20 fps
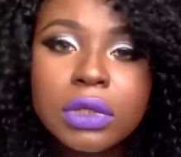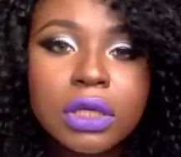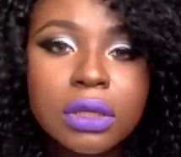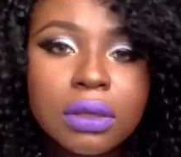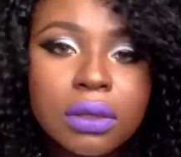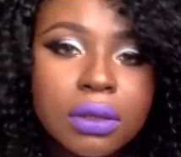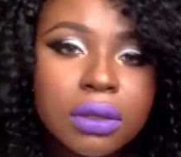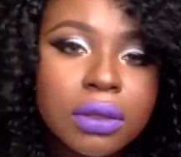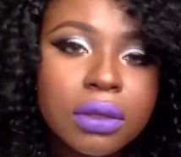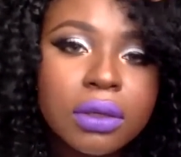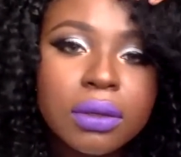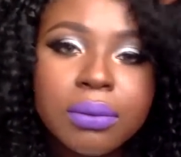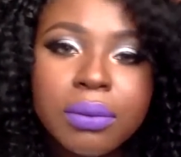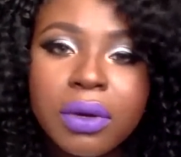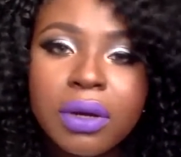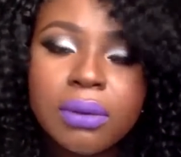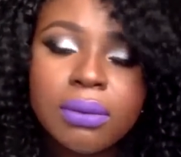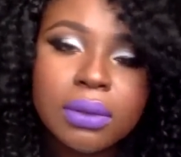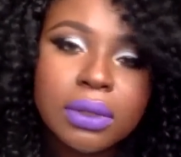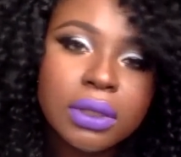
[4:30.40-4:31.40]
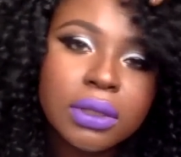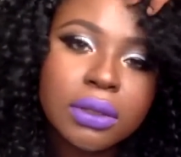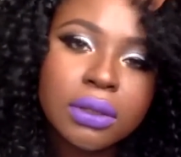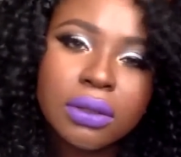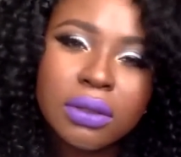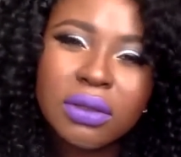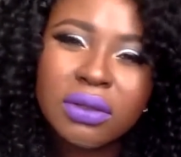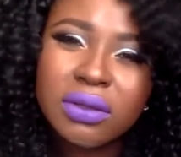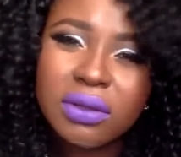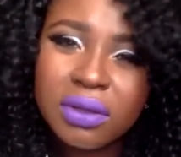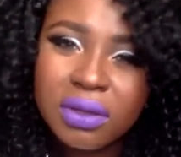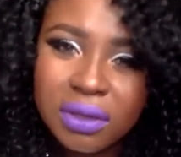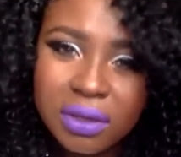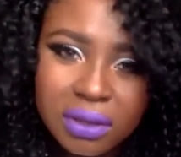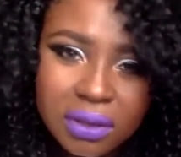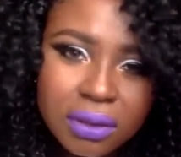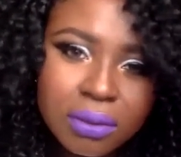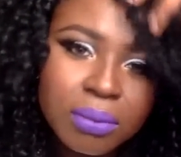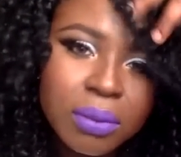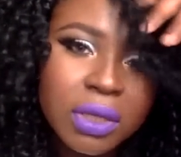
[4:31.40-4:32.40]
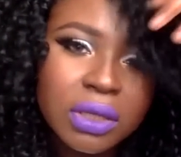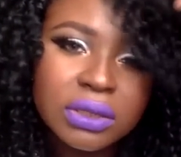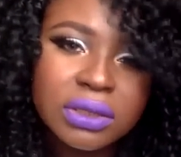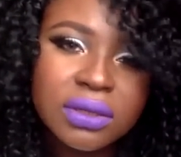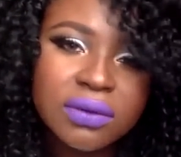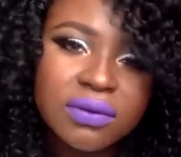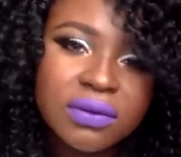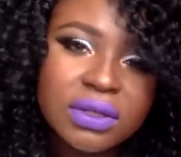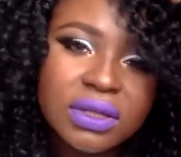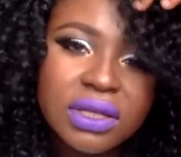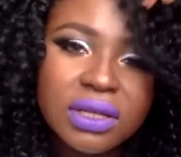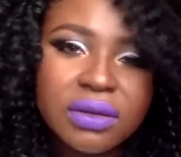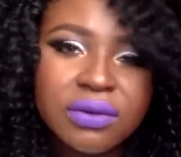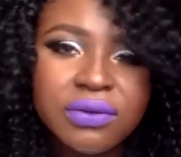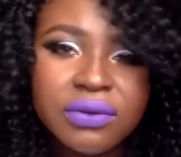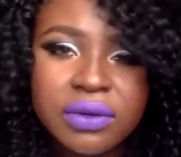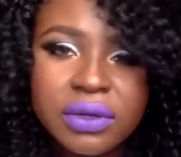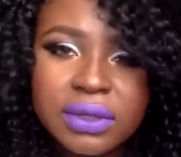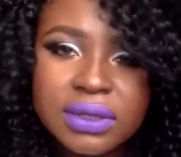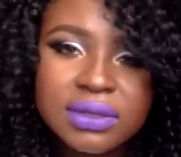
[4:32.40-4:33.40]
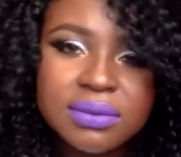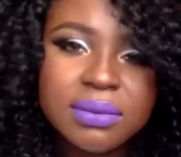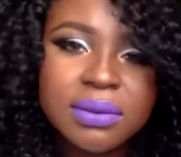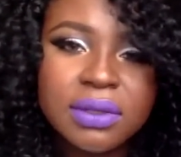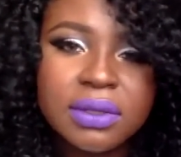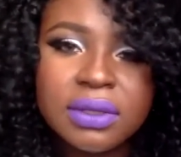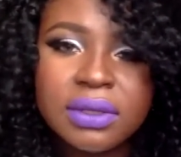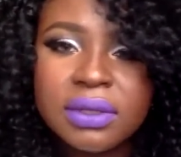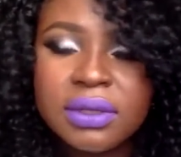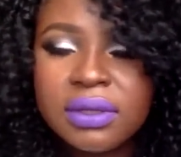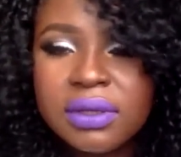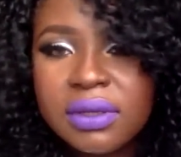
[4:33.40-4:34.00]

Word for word: I don't know, it probably don't look much of a difference, but